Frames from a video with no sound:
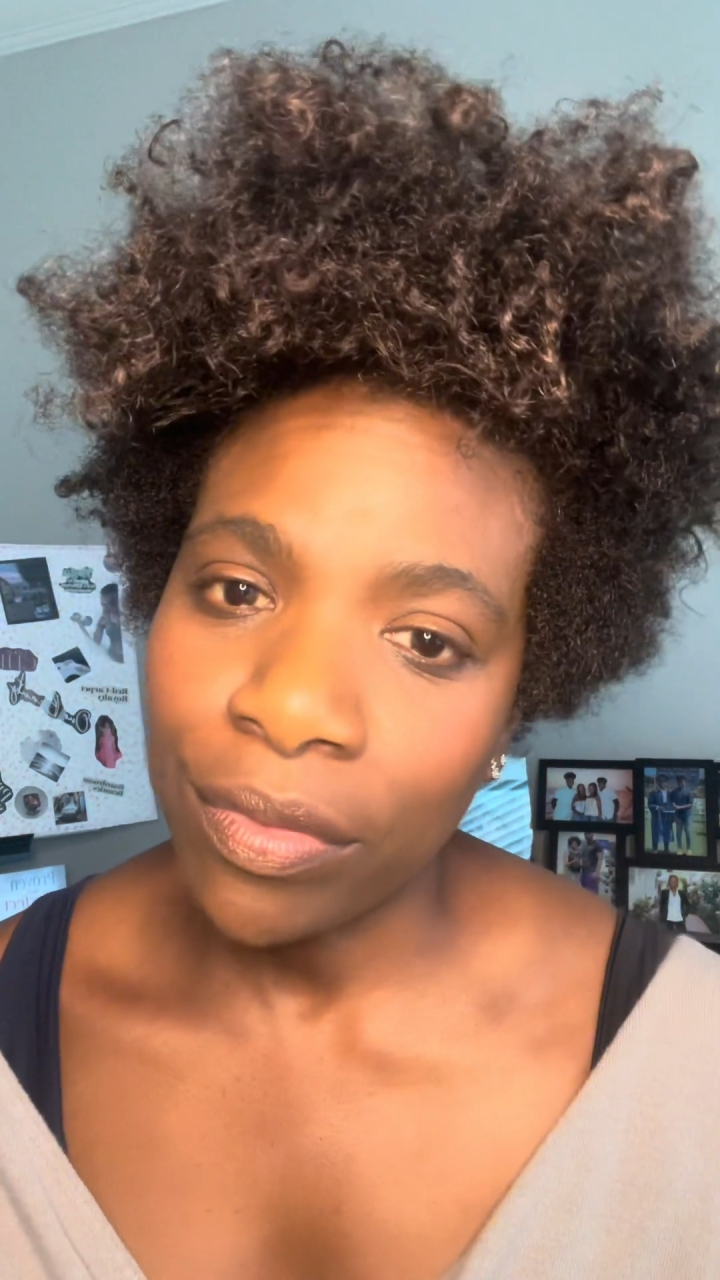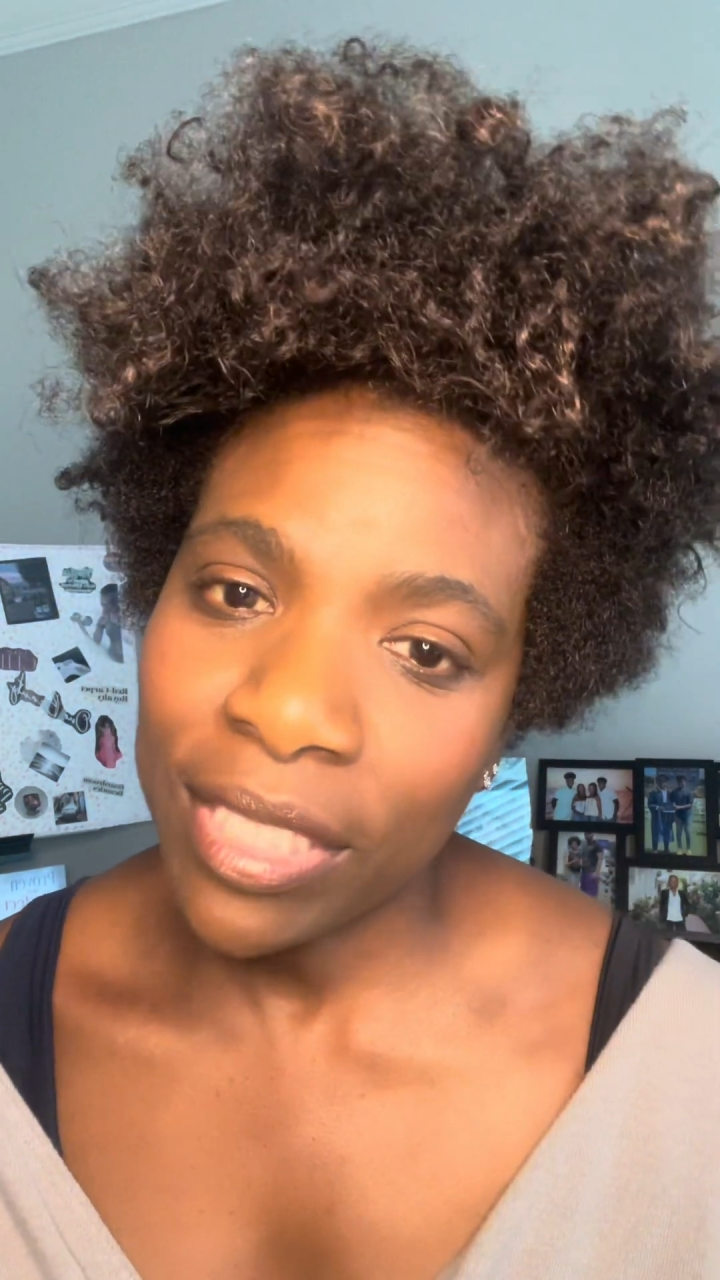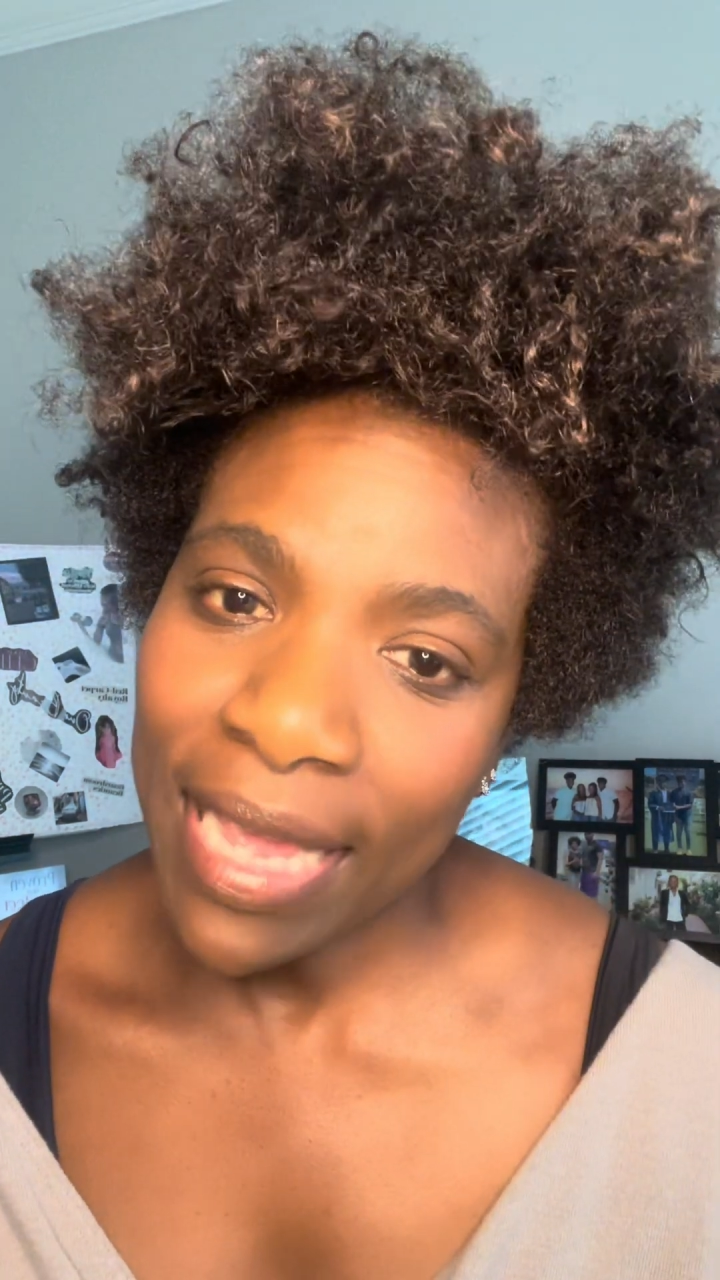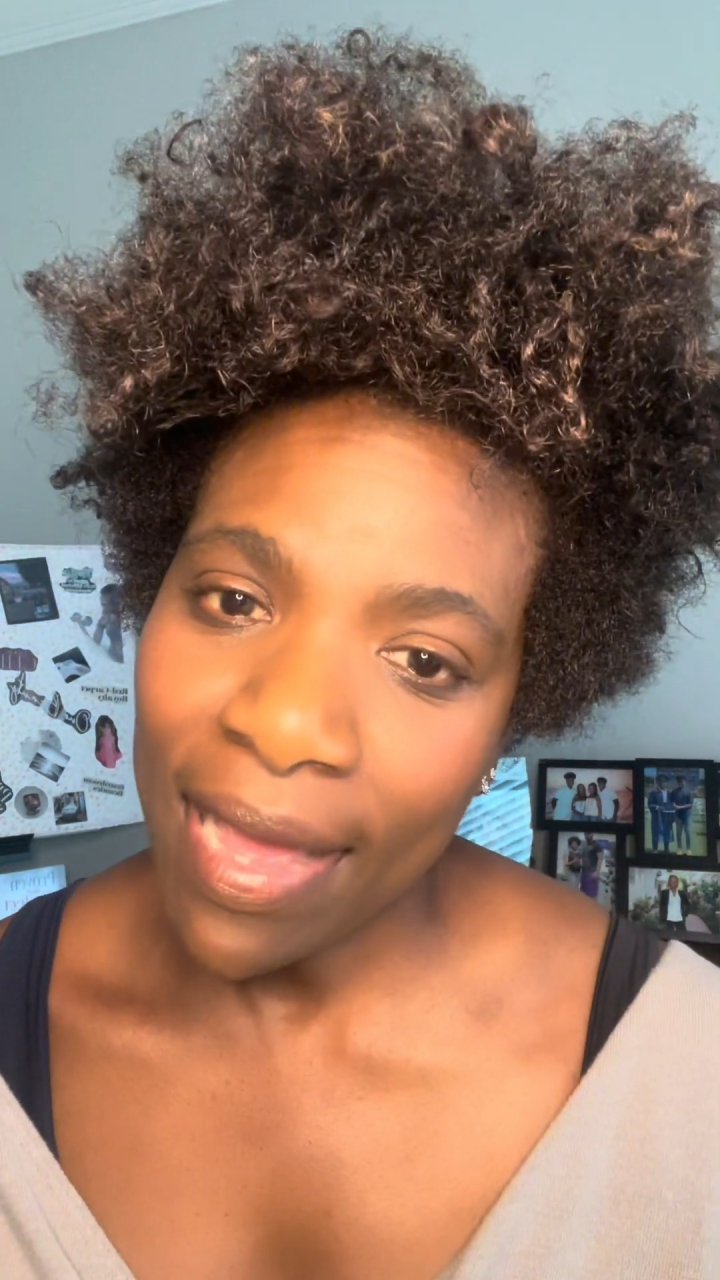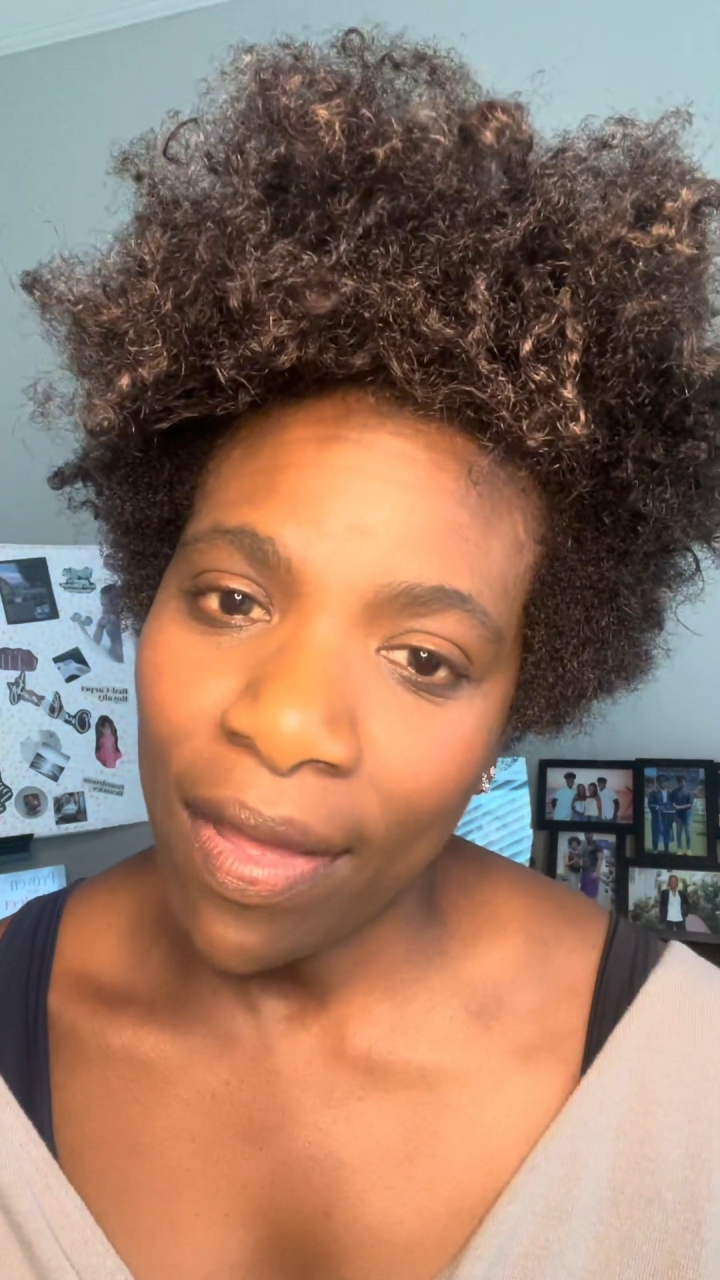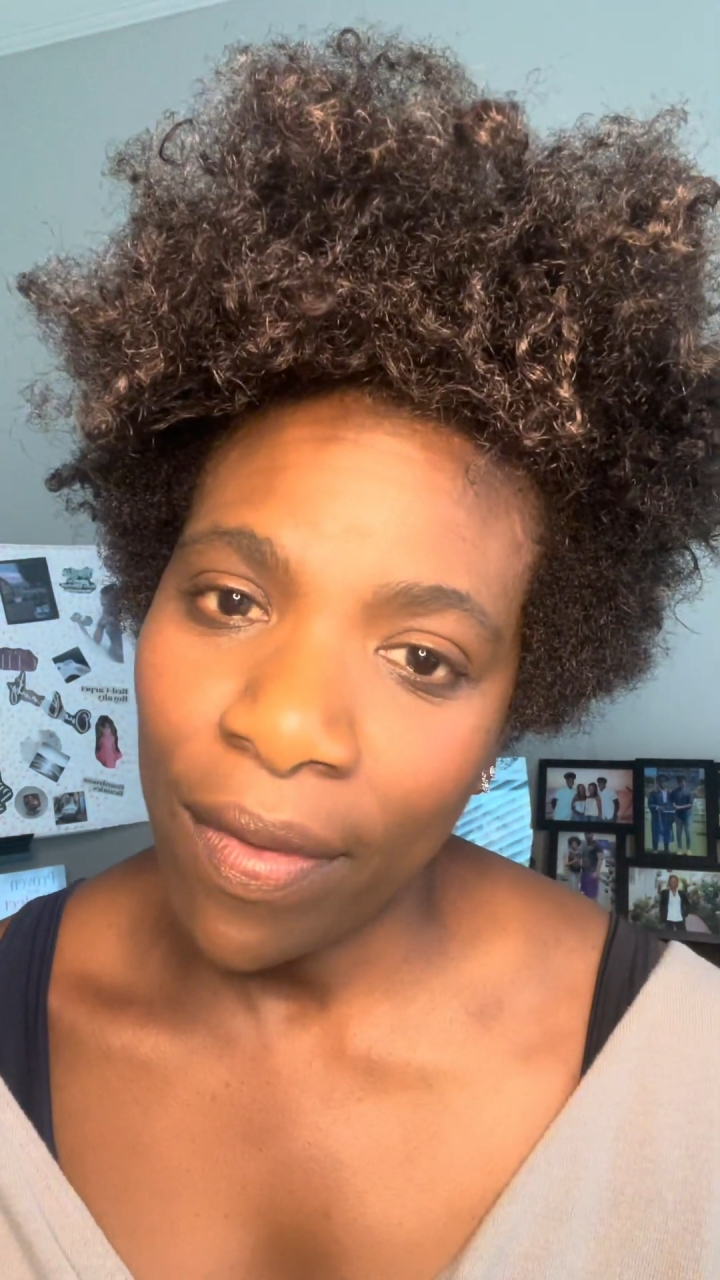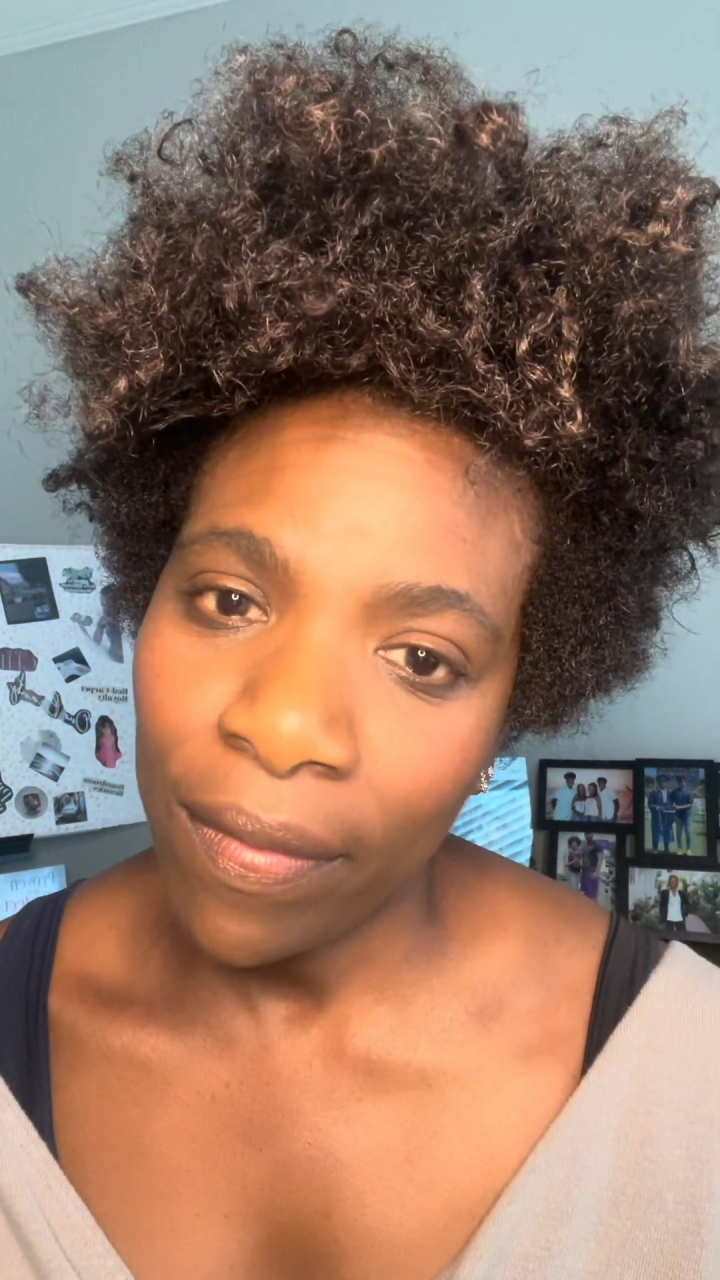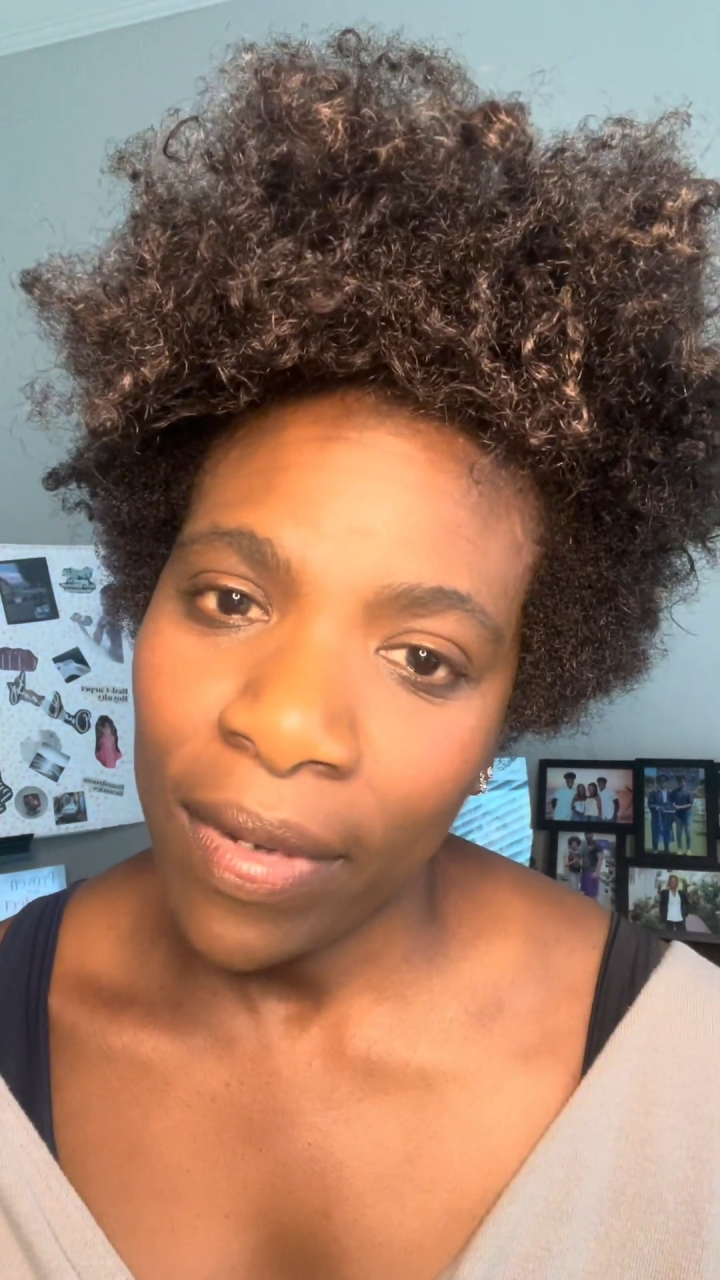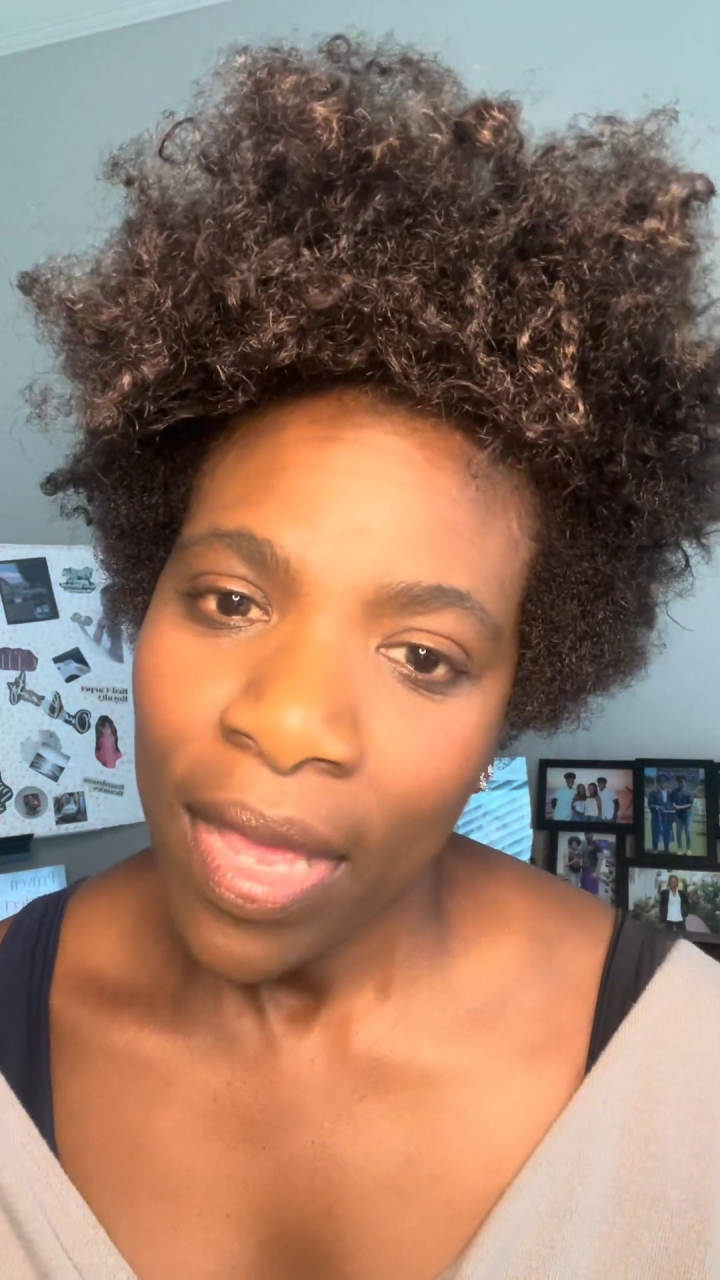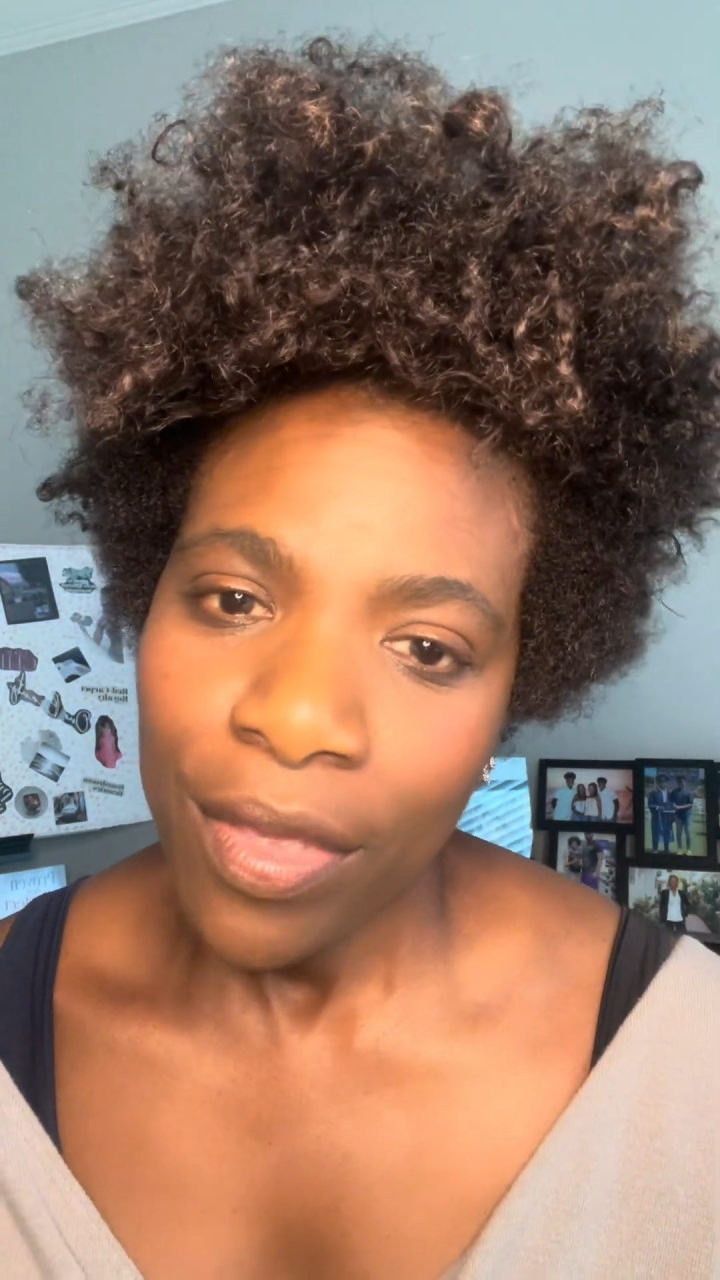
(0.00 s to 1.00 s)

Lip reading: down,